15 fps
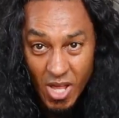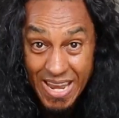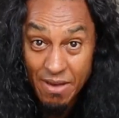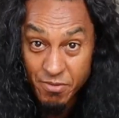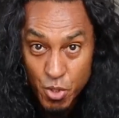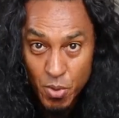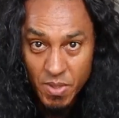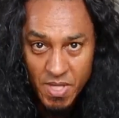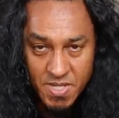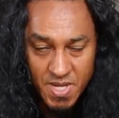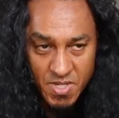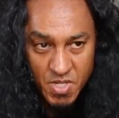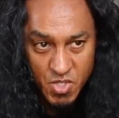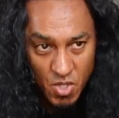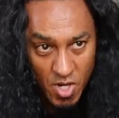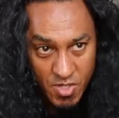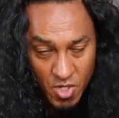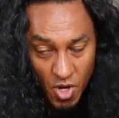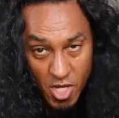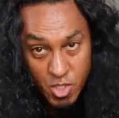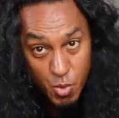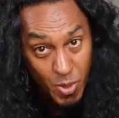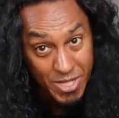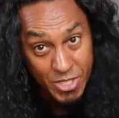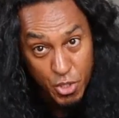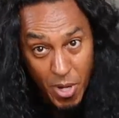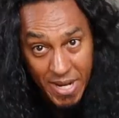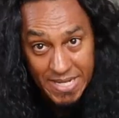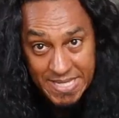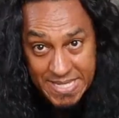I love doing this exercise guys. We're going to
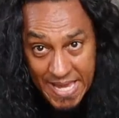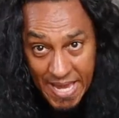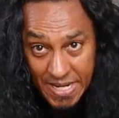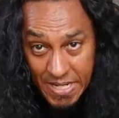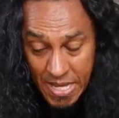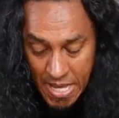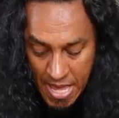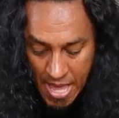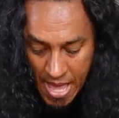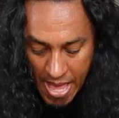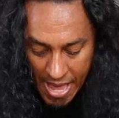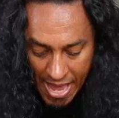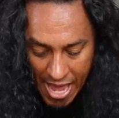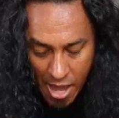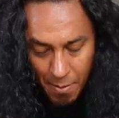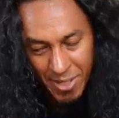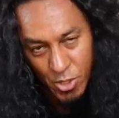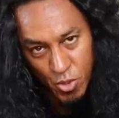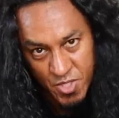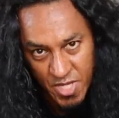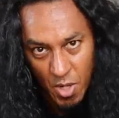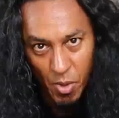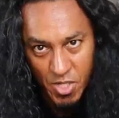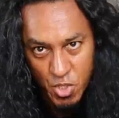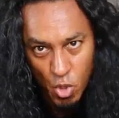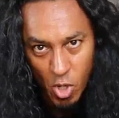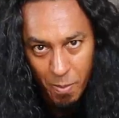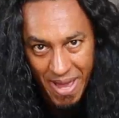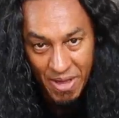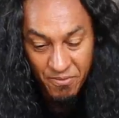do only 10 um, and you'll see what it's
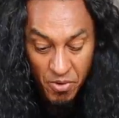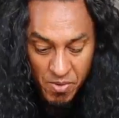all about.